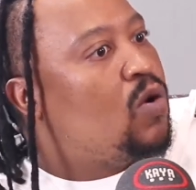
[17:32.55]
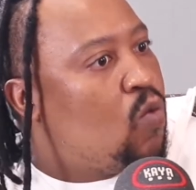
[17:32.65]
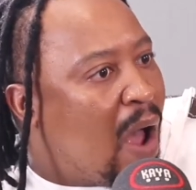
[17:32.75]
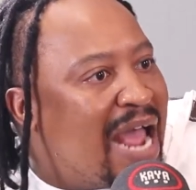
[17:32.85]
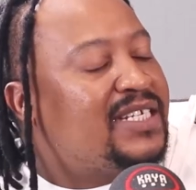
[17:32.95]
a
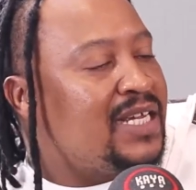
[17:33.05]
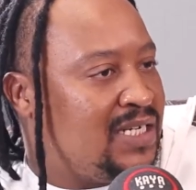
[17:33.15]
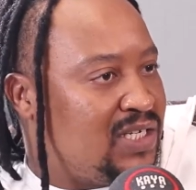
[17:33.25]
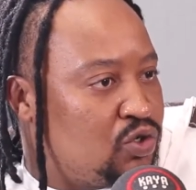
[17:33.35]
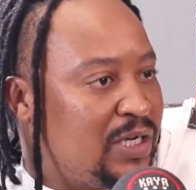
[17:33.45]
white
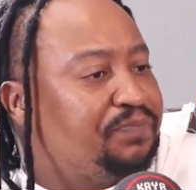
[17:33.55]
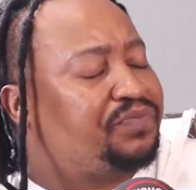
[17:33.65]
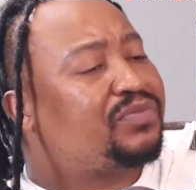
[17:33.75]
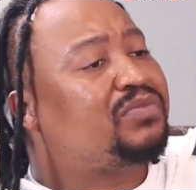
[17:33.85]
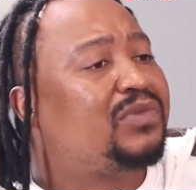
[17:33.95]
industry.
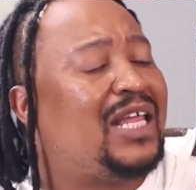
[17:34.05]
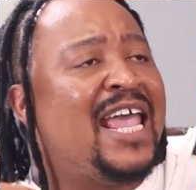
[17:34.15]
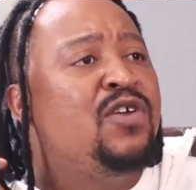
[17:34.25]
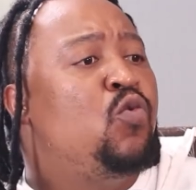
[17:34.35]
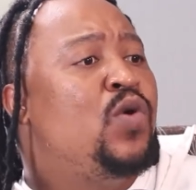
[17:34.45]

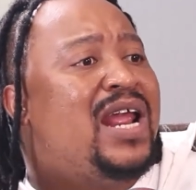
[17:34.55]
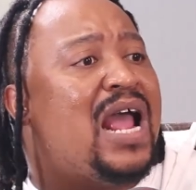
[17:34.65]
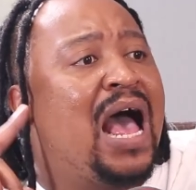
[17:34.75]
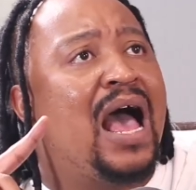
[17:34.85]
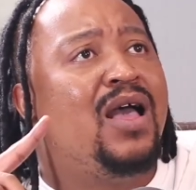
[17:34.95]
And we
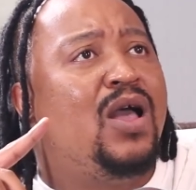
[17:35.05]
are